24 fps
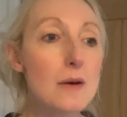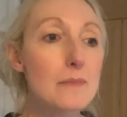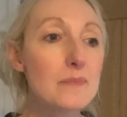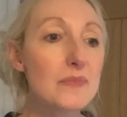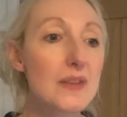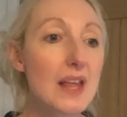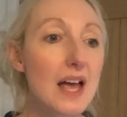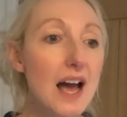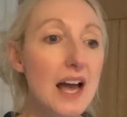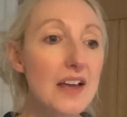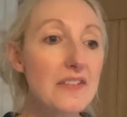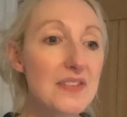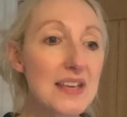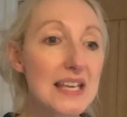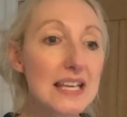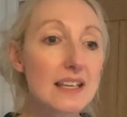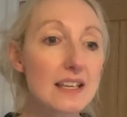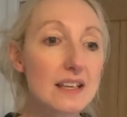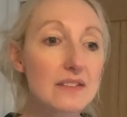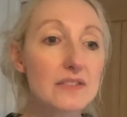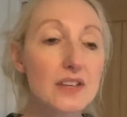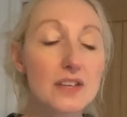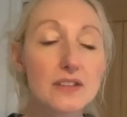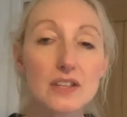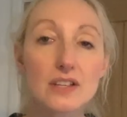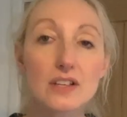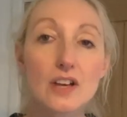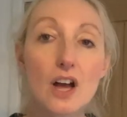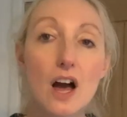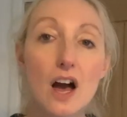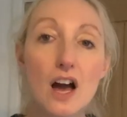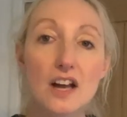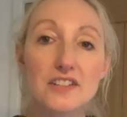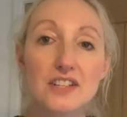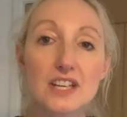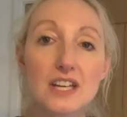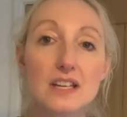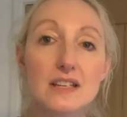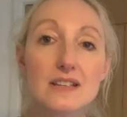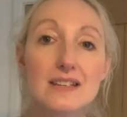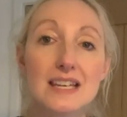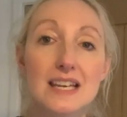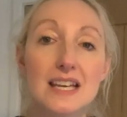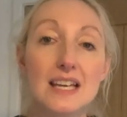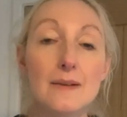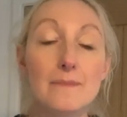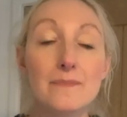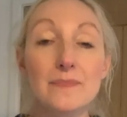and um, I think that the
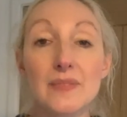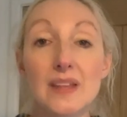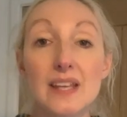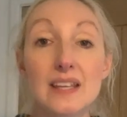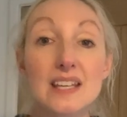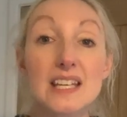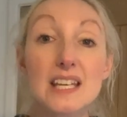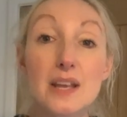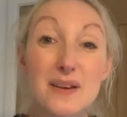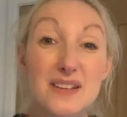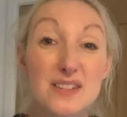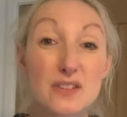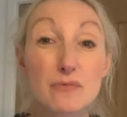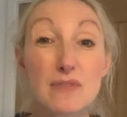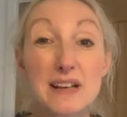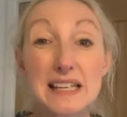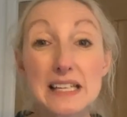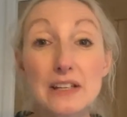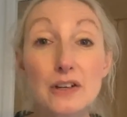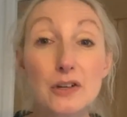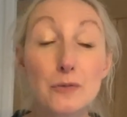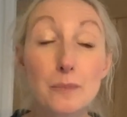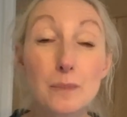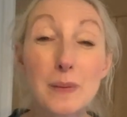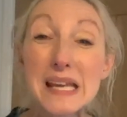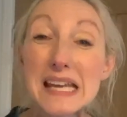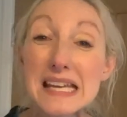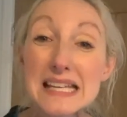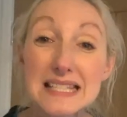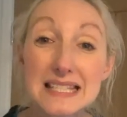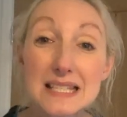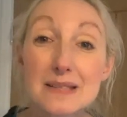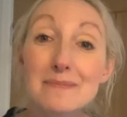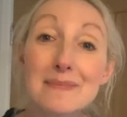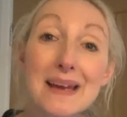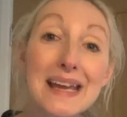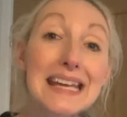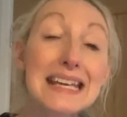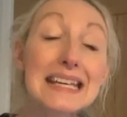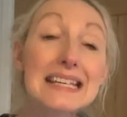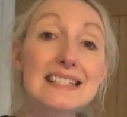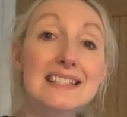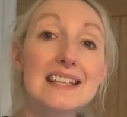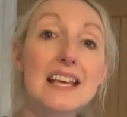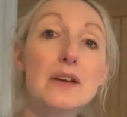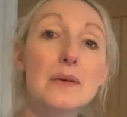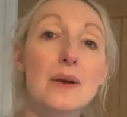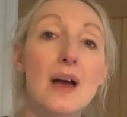cardigan you know, it's a really good piece to make.
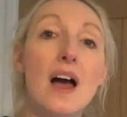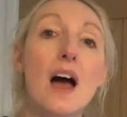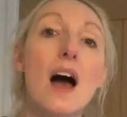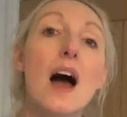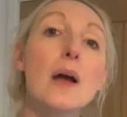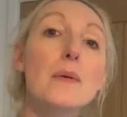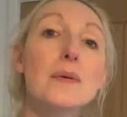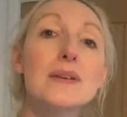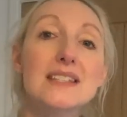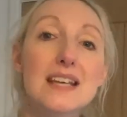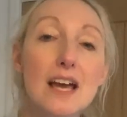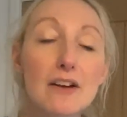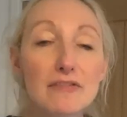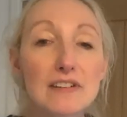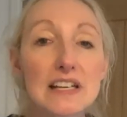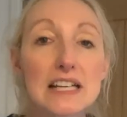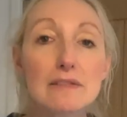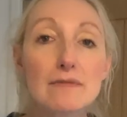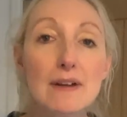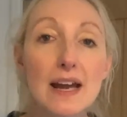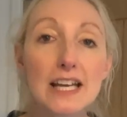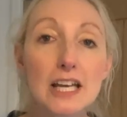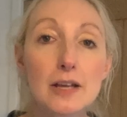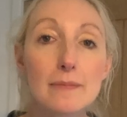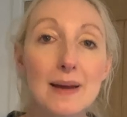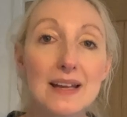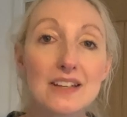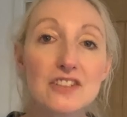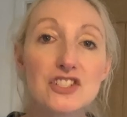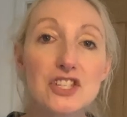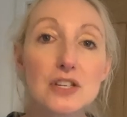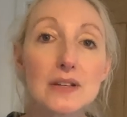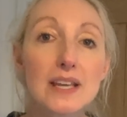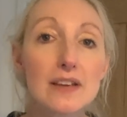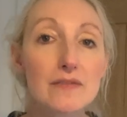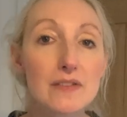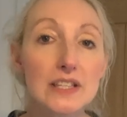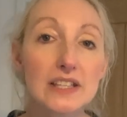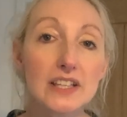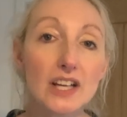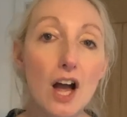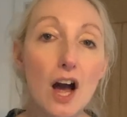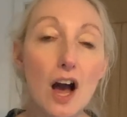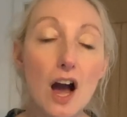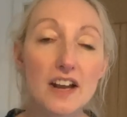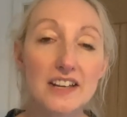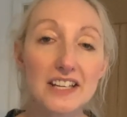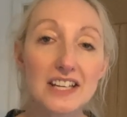So I would definitely recommend you giving the
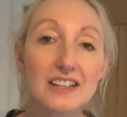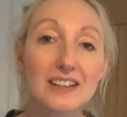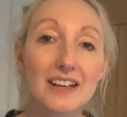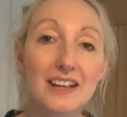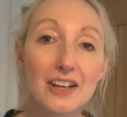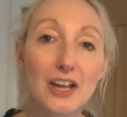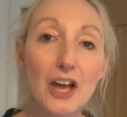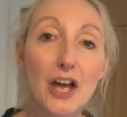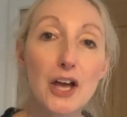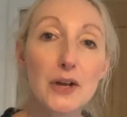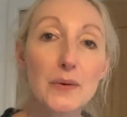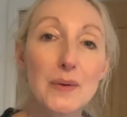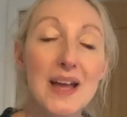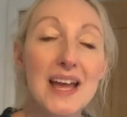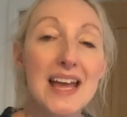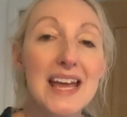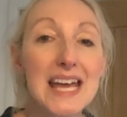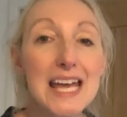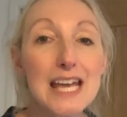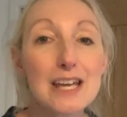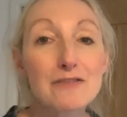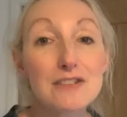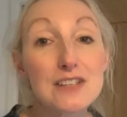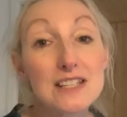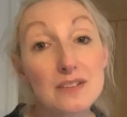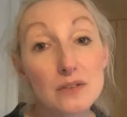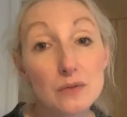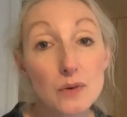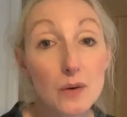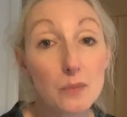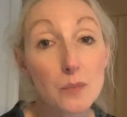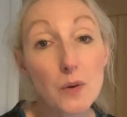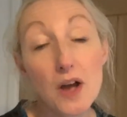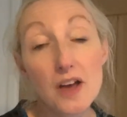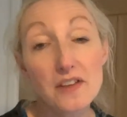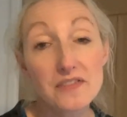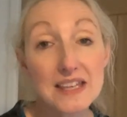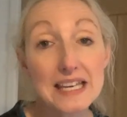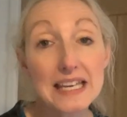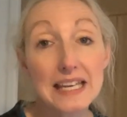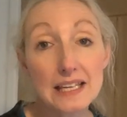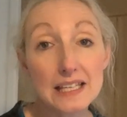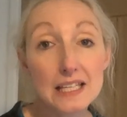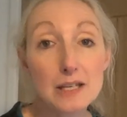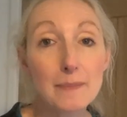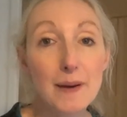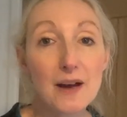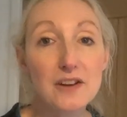cardigan a go if you were
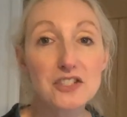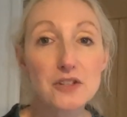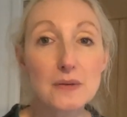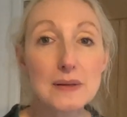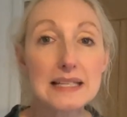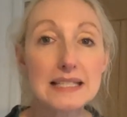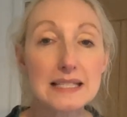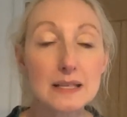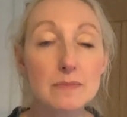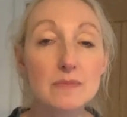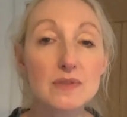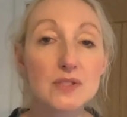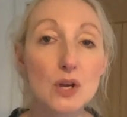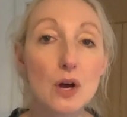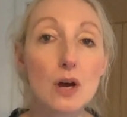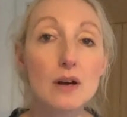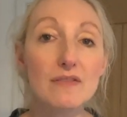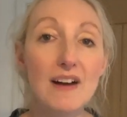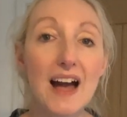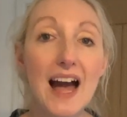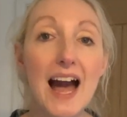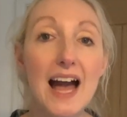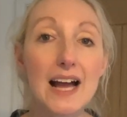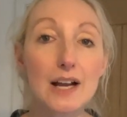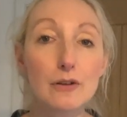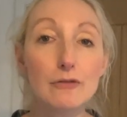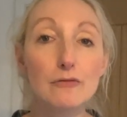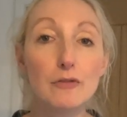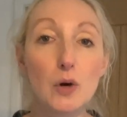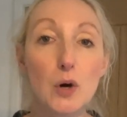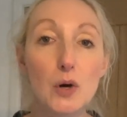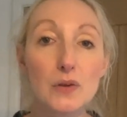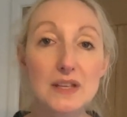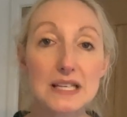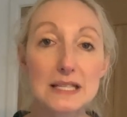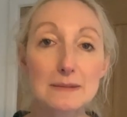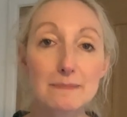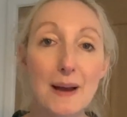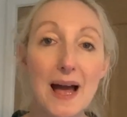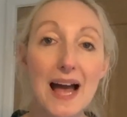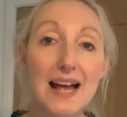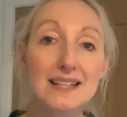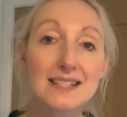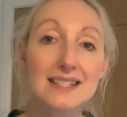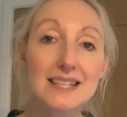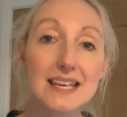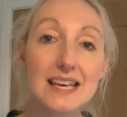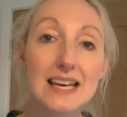thinking about doing some sort of hack for this
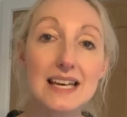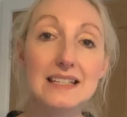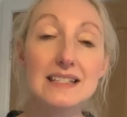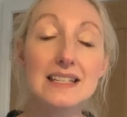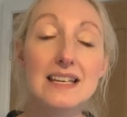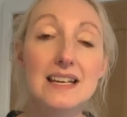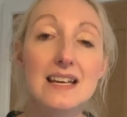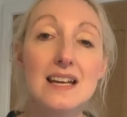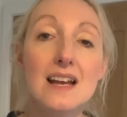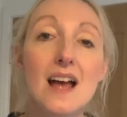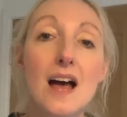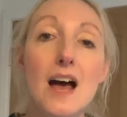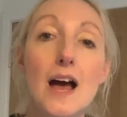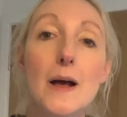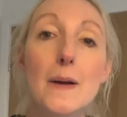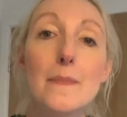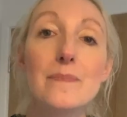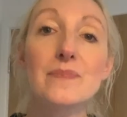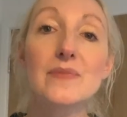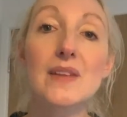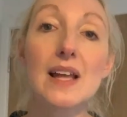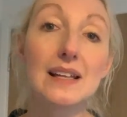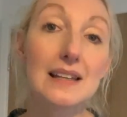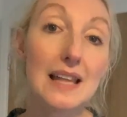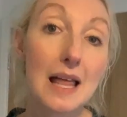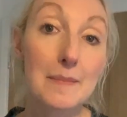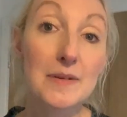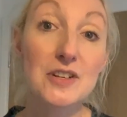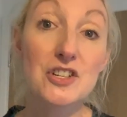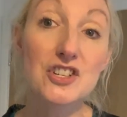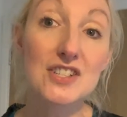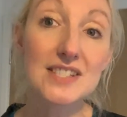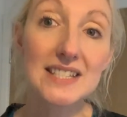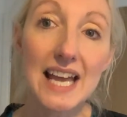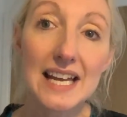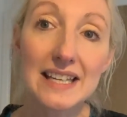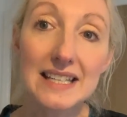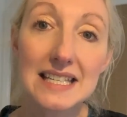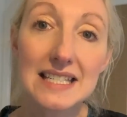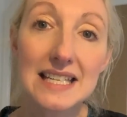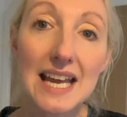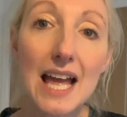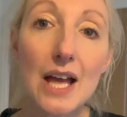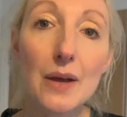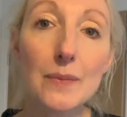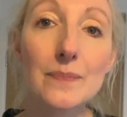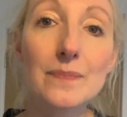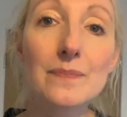pattern. Um, let me just scan you
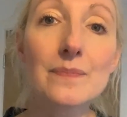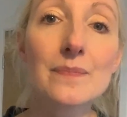down.